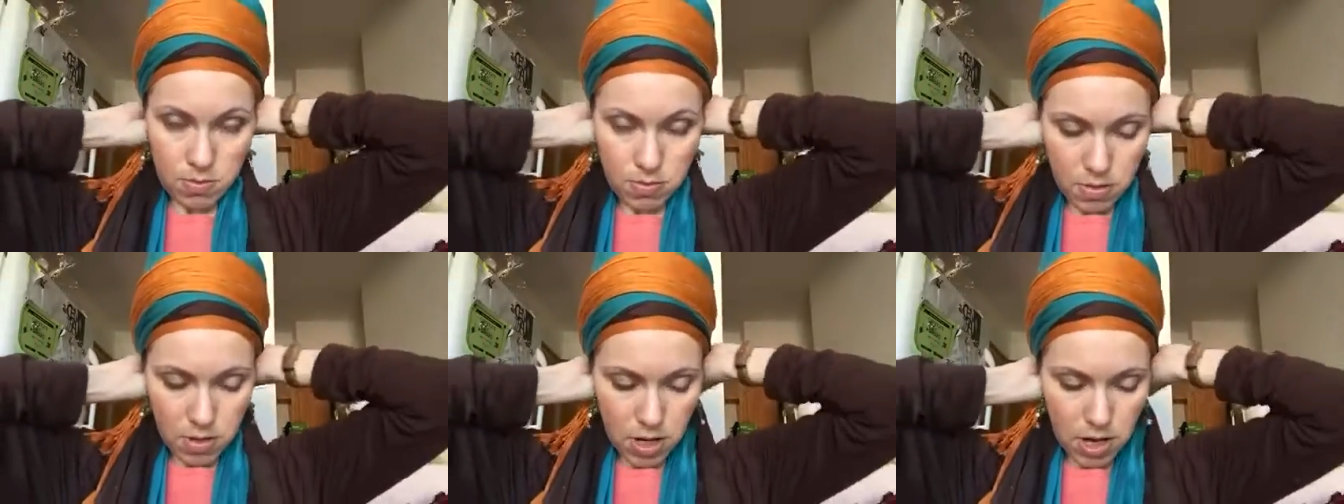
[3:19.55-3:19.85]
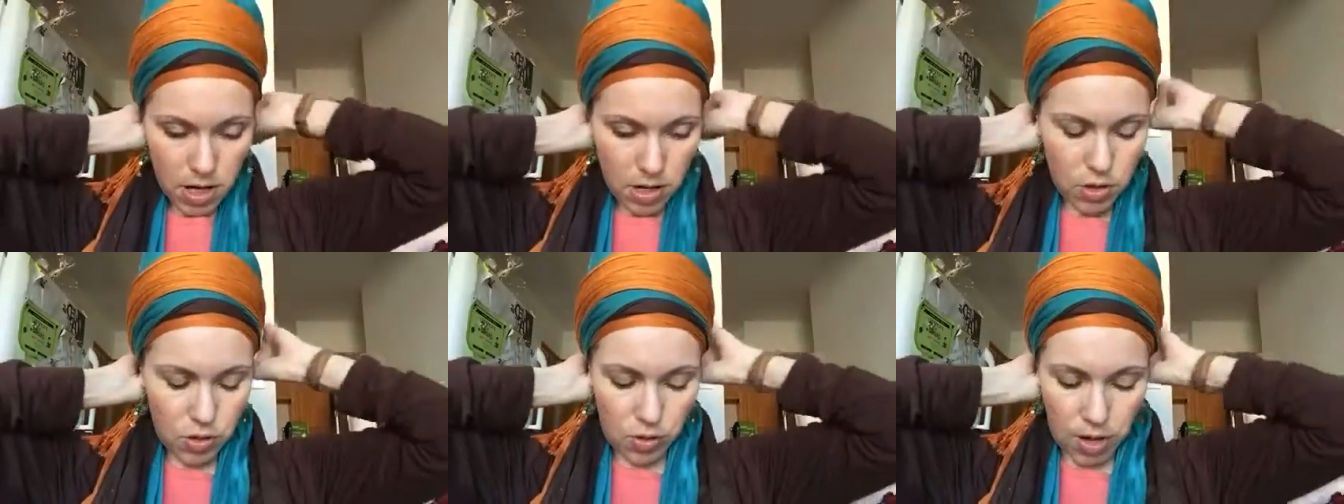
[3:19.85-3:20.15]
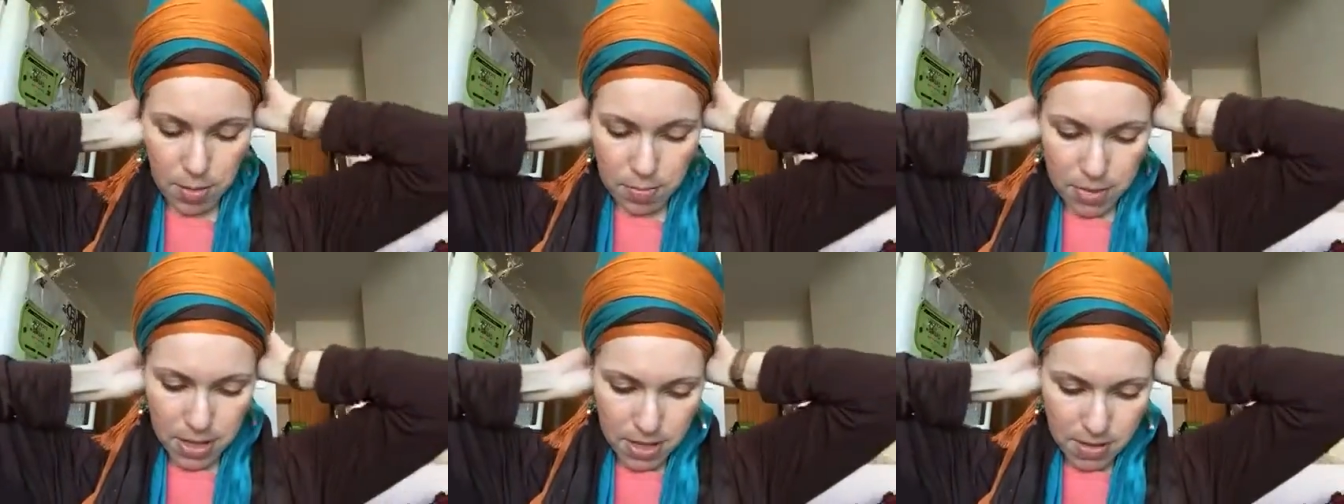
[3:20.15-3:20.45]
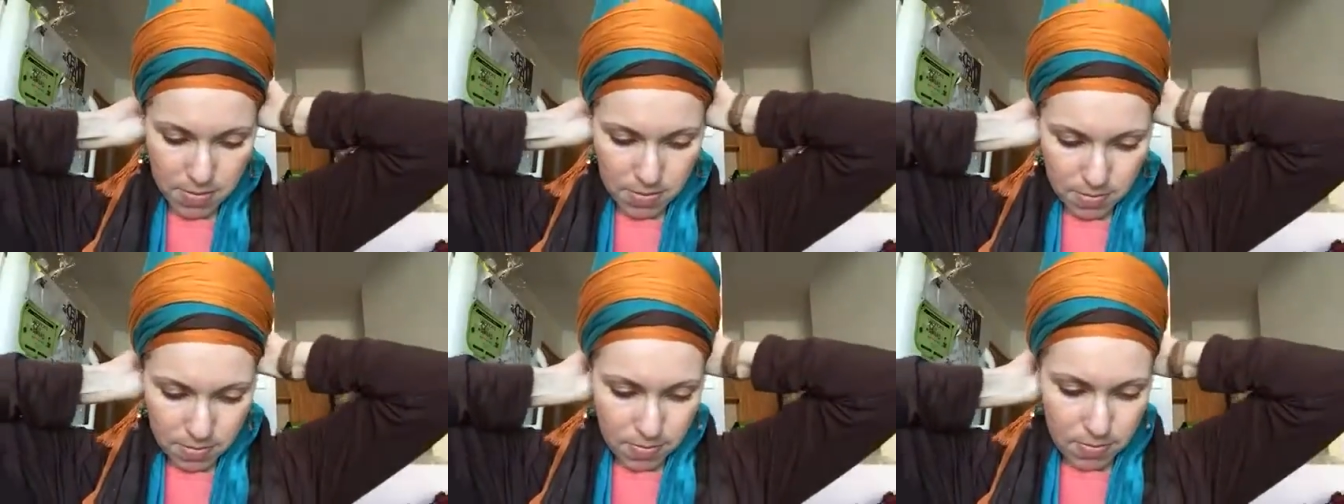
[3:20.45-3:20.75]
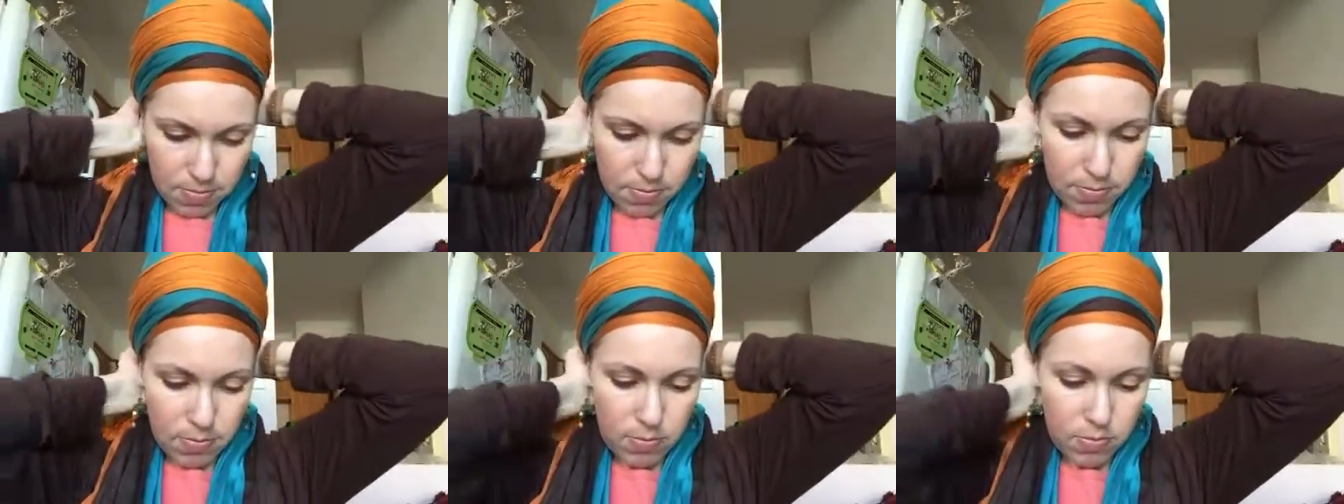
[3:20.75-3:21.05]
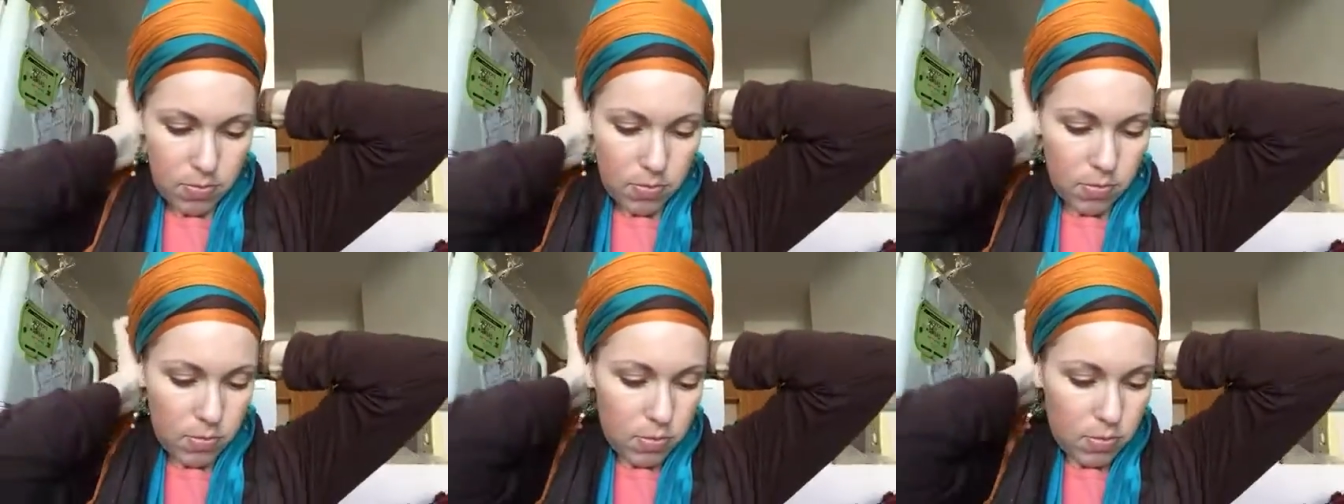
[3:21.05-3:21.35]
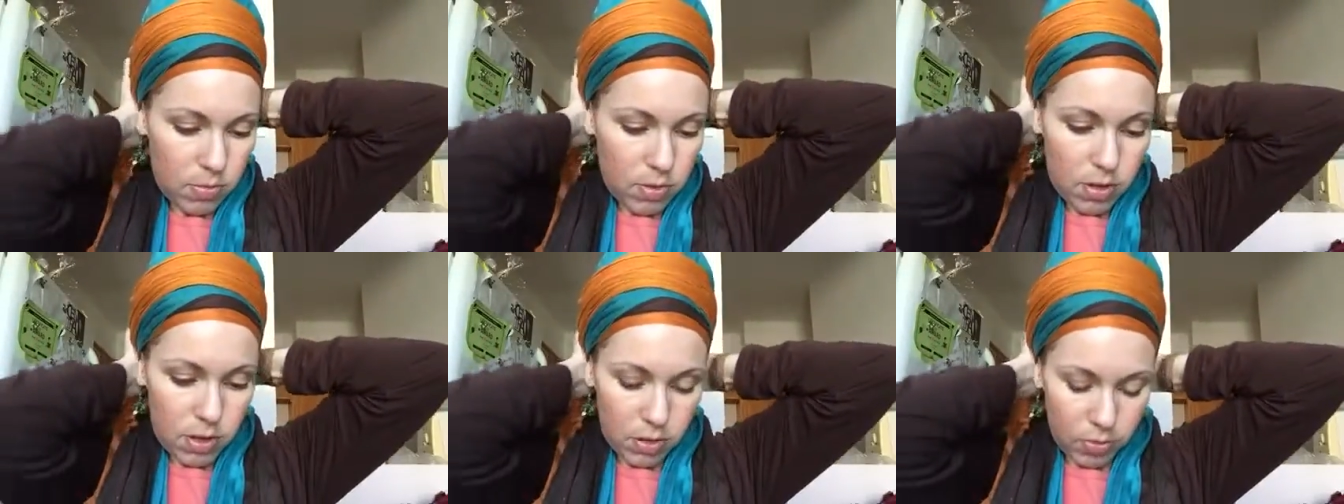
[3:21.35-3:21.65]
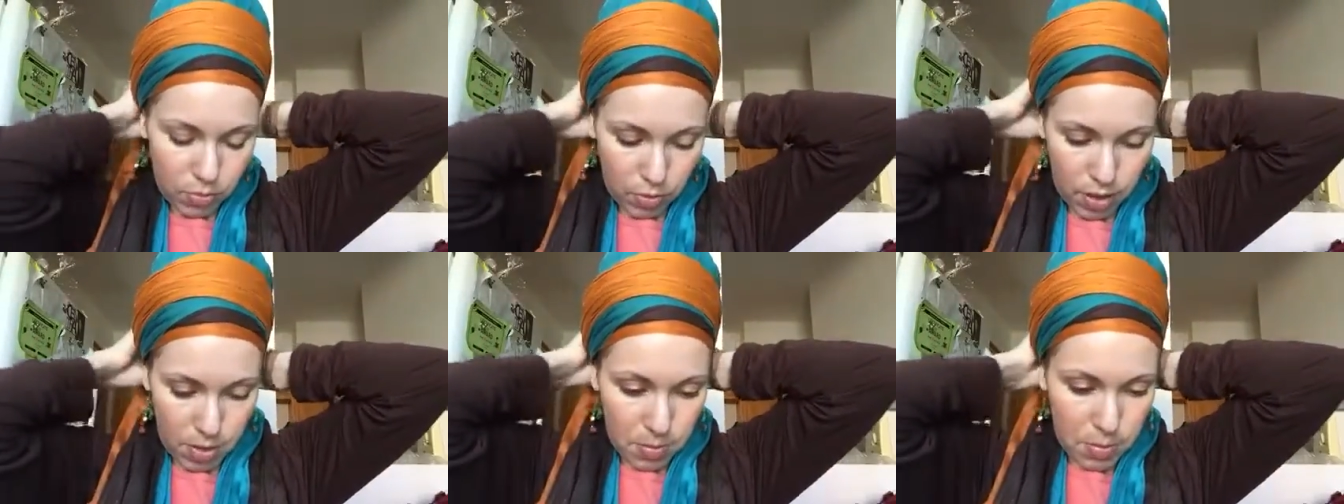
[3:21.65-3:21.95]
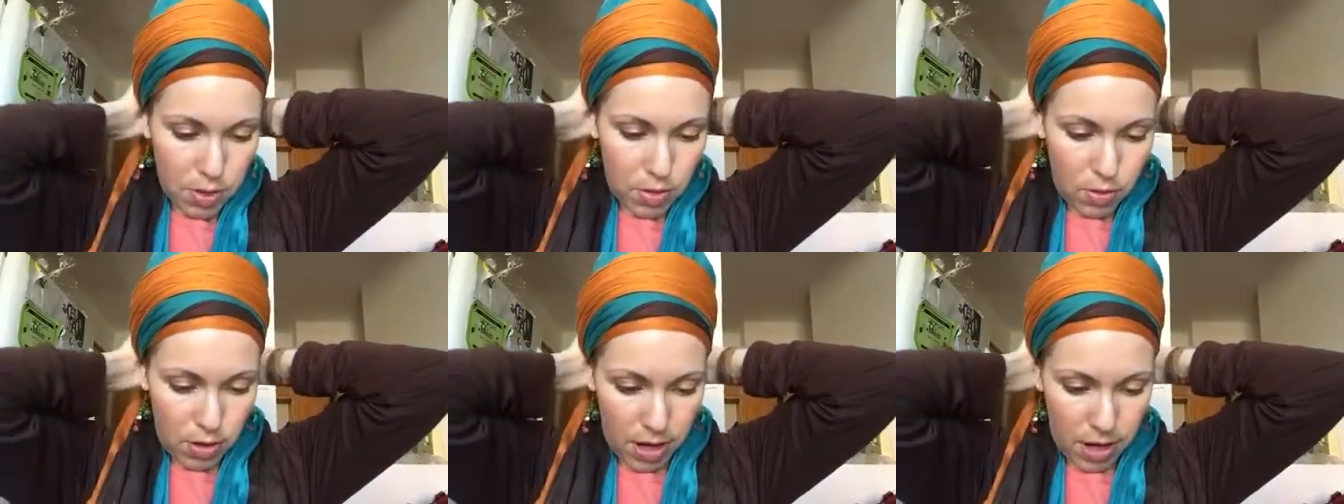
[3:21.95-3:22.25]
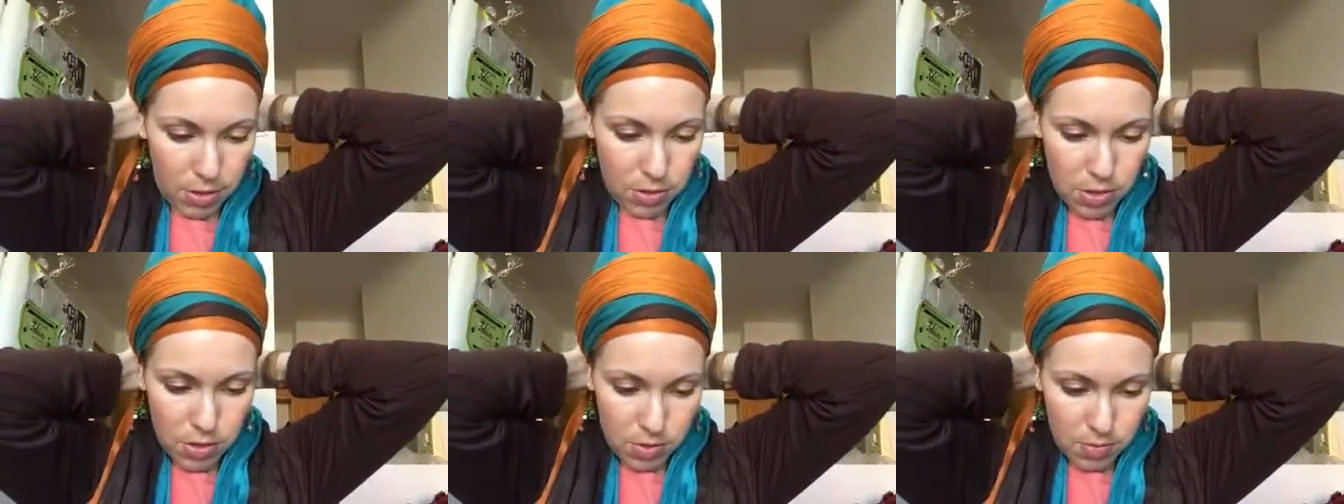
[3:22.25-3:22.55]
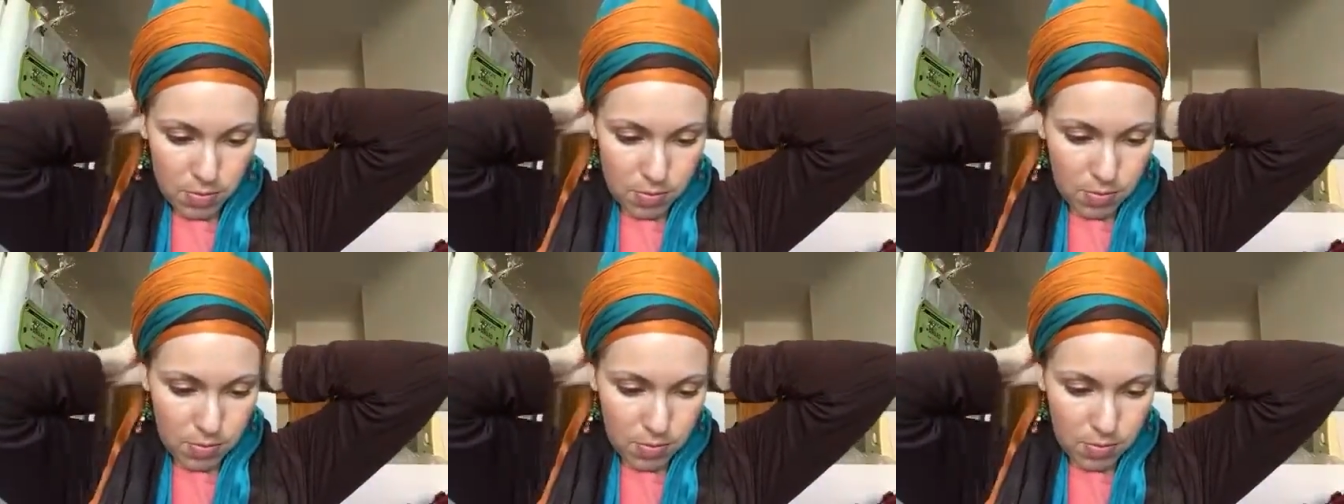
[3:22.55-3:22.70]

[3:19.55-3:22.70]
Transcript: and I drape it, wrap it around.